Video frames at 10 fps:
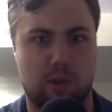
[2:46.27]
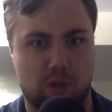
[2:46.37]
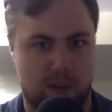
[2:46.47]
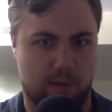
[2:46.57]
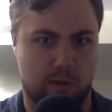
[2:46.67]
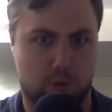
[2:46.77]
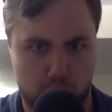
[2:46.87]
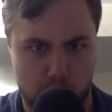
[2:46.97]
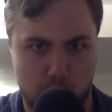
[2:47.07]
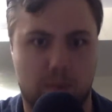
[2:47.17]
like James Earl
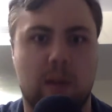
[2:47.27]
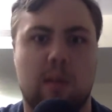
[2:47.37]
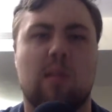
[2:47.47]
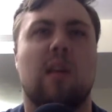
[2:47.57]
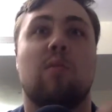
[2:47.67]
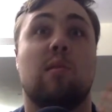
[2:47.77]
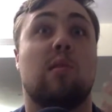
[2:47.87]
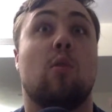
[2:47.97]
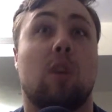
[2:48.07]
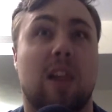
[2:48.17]
Jones, because it sounds
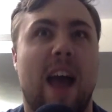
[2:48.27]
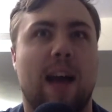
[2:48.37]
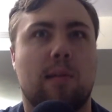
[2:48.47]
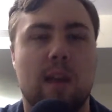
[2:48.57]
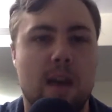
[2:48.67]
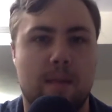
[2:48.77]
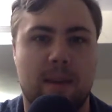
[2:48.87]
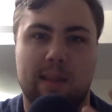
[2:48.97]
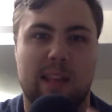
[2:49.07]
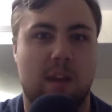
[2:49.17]
so relaxed
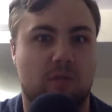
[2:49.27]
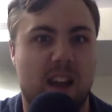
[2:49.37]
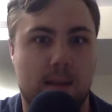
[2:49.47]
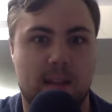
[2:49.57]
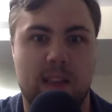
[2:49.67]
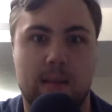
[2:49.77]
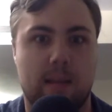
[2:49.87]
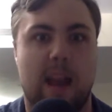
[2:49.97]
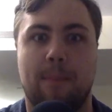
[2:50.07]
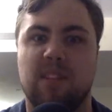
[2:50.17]
because that resonance
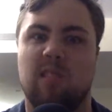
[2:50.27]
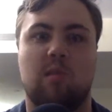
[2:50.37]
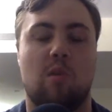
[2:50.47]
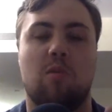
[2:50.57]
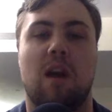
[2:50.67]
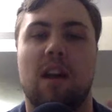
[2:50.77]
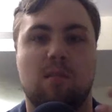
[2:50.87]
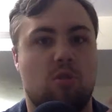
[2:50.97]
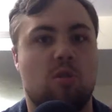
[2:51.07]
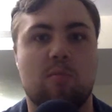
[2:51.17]
is happening so
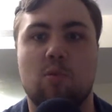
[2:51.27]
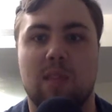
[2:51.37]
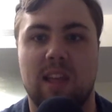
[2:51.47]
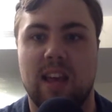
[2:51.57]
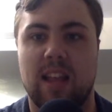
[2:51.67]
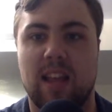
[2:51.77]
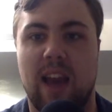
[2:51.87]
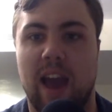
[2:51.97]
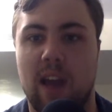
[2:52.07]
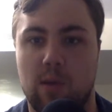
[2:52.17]
smoothly and
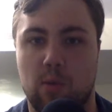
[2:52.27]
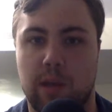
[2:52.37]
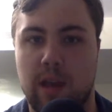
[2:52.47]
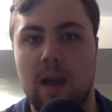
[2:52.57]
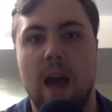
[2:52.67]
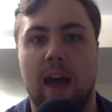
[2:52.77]
casually,